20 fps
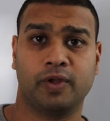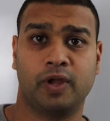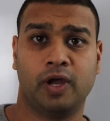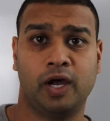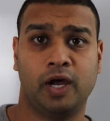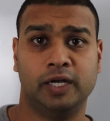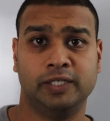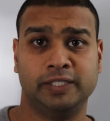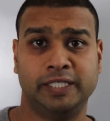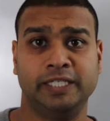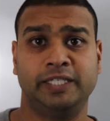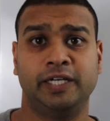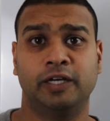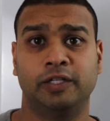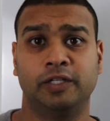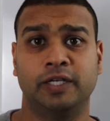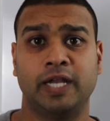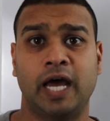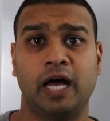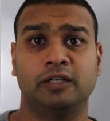
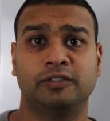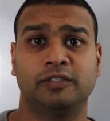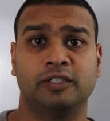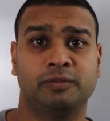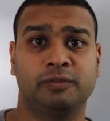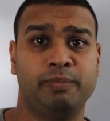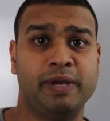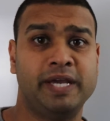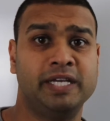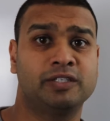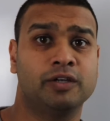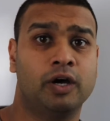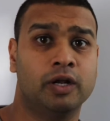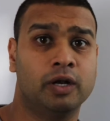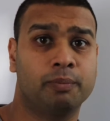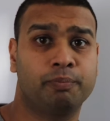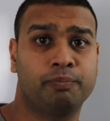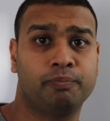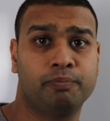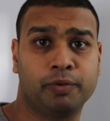detailed analysis based on
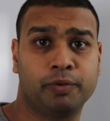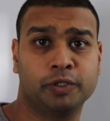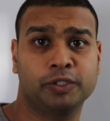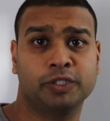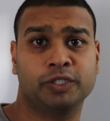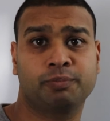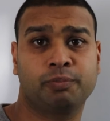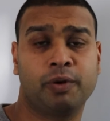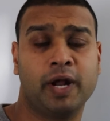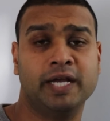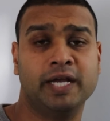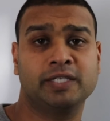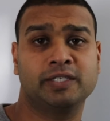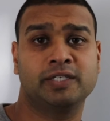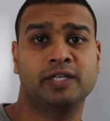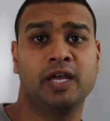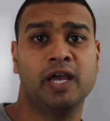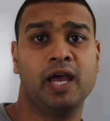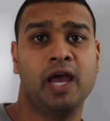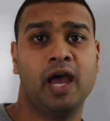a purchase
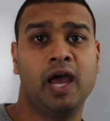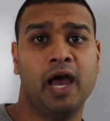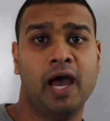price